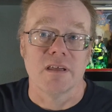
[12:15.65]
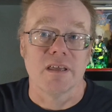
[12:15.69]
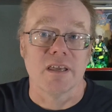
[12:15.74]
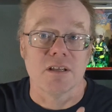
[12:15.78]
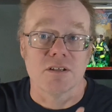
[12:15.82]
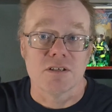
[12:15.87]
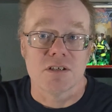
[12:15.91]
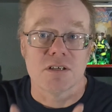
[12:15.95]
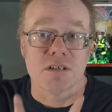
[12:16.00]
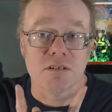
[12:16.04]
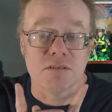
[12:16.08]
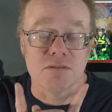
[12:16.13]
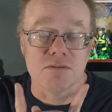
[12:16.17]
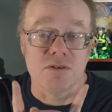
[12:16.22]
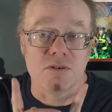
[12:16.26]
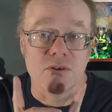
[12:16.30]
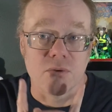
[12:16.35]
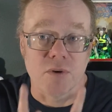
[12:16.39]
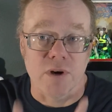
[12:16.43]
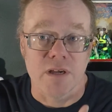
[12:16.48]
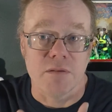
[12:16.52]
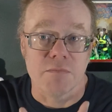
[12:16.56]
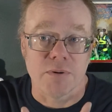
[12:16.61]
It showed
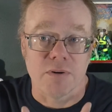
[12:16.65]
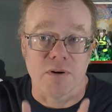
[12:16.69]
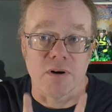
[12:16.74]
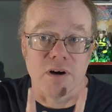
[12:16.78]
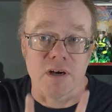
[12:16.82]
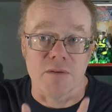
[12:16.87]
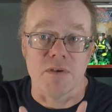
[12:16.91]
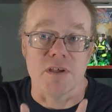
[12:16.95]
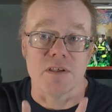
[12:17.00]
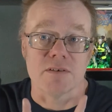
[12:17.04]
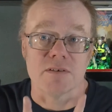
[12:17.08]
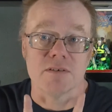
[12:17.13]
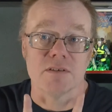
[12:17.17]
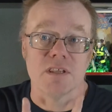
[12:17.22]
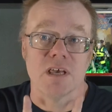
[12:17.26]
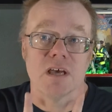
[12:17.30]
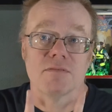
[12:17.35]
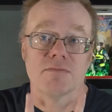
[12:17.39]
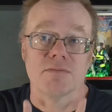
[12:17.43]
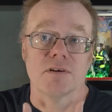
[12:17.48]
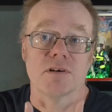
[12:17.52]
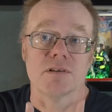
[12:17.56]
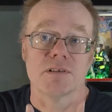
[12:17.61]
great promise in
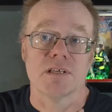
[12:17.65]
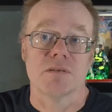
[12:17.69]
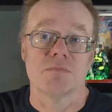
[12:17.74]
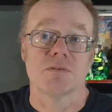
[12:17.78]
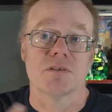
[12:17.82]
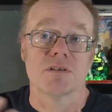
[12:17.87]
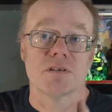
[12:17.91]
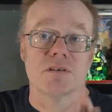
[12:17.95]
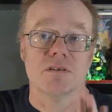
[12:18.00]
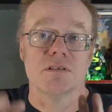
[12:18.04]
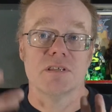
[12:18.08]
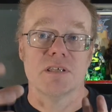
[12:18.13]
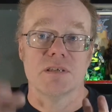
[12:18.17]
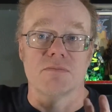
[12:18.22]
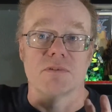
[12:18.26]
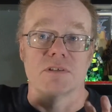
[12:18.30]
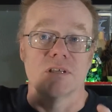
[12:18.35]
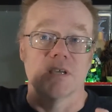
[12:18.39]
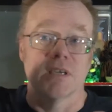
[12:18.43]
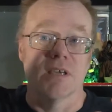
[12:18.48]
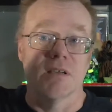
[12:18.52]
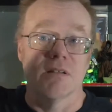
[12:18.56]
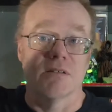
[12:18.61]
that first episode. And then
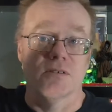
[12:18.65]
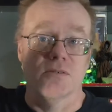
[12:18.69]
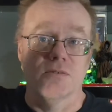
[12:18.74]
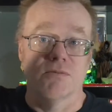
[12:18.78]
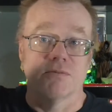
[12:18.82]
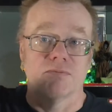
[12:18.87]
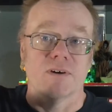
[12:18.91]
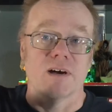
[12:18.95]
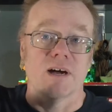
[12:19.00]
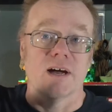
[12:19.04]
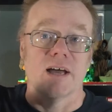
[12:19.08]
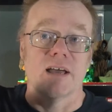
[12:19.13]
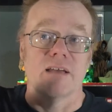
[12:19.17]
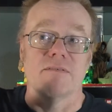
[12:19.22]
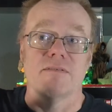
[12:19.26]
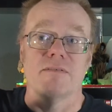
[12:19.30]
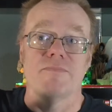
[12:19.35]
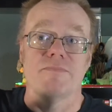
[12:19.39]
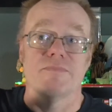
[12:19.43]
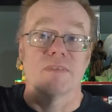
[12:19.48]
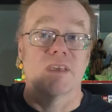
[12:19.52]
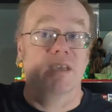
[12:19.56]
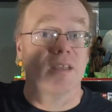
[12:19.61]
when you get to
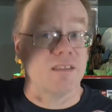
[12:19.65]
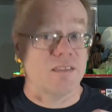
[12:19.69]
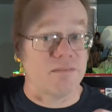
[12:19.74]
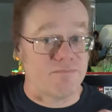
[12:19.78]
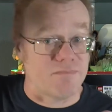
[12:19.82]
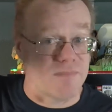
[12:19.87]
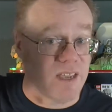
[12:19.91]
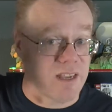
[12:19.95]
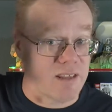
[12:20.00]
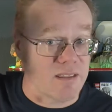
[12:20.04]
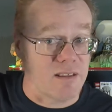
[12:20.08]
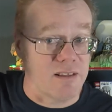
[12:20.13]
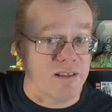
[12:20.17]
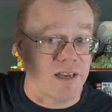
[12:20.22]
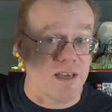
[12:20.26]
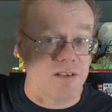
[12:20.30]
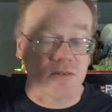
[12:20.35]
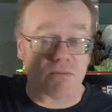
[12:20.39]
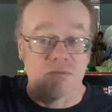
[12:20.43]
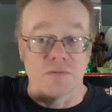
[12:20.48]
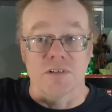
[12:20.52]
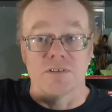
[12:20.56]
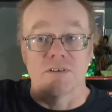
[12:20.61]
5 and the
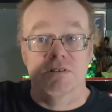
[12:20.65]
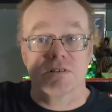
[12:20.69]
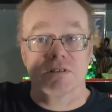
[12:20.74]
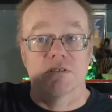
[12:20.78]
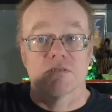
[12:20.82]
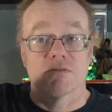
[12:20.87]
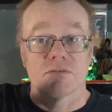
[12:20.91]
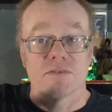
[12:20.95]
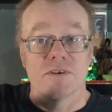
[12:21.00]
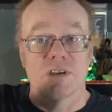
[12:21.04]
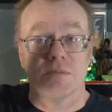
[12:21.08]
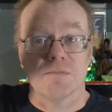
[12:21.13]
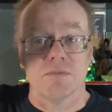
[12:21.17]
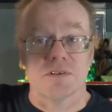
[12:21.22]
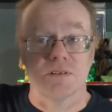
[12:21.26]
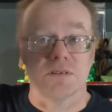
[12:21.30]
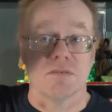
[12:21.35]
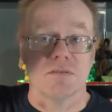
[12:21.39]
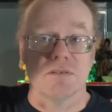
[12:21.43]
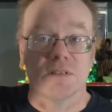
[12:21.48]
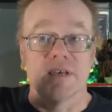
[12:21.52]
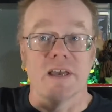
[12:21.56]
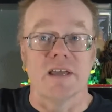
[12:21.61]
last one, there's like 3
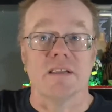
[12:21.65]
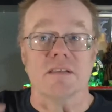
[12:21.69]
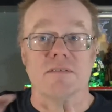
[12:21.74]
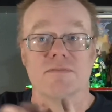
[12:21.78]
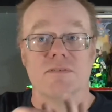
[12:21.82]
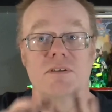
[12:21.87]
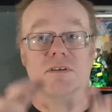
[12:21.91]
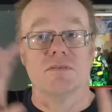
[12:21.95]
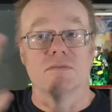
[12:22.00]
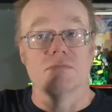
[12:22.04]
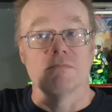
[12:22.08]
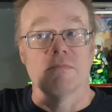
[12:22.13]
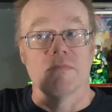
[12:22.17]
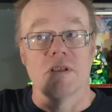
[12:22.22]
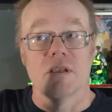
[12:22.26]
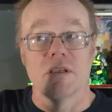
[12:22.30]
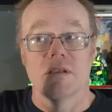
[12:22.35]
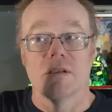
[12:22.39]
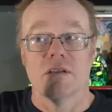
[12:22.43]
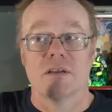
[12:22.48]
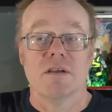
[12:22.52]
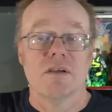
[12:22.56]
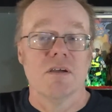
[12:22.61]
episodes that if you
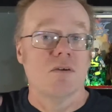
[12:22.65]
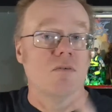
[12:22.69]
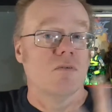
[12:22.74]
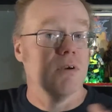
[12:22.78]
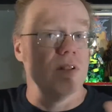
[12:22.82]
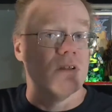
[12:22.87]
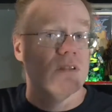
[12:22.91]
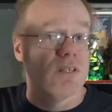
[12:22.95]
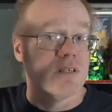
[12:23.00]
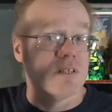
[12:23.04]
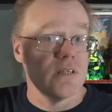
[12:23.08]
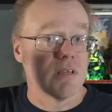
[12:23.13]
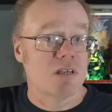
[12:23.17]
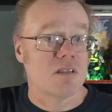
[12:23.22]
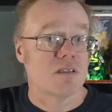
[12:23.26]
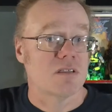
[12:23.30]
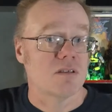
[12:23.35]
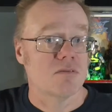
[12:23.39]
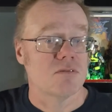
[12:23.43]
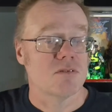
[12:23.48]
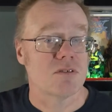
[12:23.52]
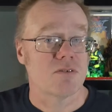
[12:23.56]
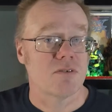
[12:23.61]
were to just take
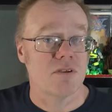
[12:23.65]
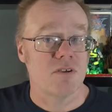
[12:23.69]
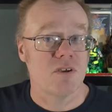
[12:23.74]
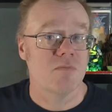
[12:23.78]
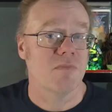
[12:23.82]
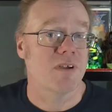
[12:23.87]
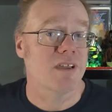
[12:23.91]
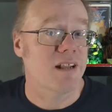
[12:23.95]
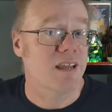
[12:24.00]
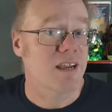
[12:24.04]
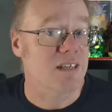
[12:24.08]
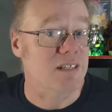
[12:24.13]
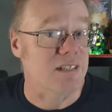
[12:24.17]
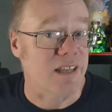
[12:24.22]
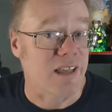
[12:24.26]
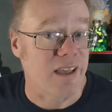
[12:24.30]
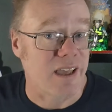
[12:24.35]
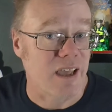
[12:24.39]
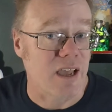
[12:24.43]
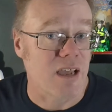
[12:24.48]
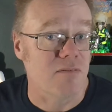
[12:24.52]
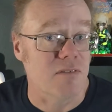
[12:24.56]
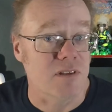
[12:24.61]
those 3, you might actually
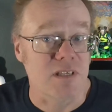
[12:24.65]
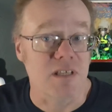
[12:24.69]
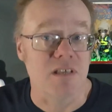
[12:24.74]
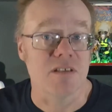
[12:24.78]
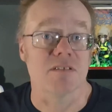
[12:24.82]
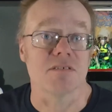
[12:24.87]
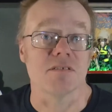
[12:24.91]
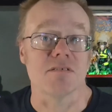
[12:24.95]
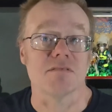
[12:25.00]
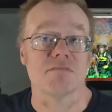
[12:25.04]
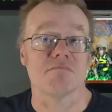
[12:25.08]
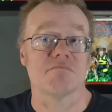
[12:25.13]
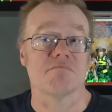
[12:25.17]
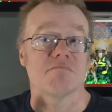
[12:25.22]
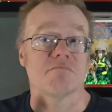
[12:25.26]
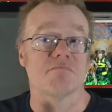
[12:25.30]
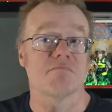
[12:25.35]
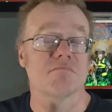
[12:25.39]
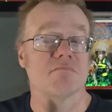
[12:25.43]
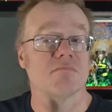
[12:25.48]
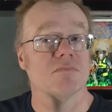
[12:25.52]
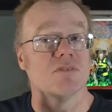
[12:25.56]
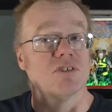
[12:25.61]
have a decent
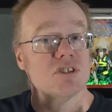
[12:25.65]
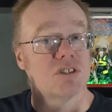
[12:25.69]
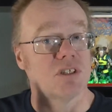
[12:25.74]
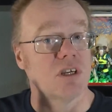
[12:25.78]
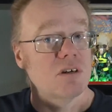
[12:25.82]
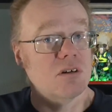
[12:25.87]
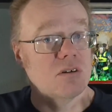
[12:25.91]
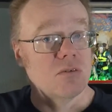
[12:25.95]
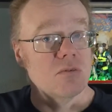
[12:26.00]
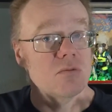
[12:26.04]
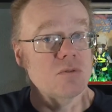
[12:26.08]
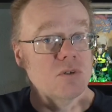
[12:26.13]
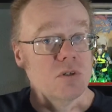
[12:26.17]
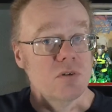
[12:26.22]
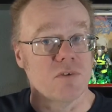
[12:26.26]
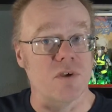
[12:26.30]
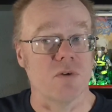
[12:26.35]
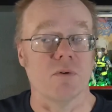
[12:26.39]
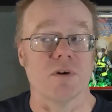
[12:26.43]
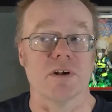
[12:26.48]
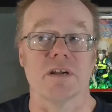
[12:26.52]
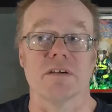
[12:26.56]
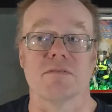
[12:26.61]
show,
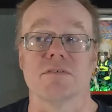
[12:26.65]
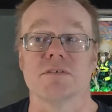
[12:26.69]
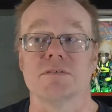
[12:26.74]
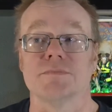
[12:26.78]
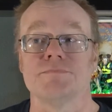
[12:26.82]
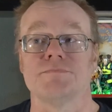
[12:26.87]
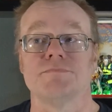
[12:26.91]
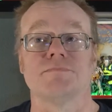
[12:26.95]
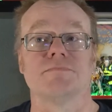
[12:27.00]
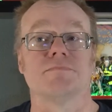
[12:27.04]
movie, whatever.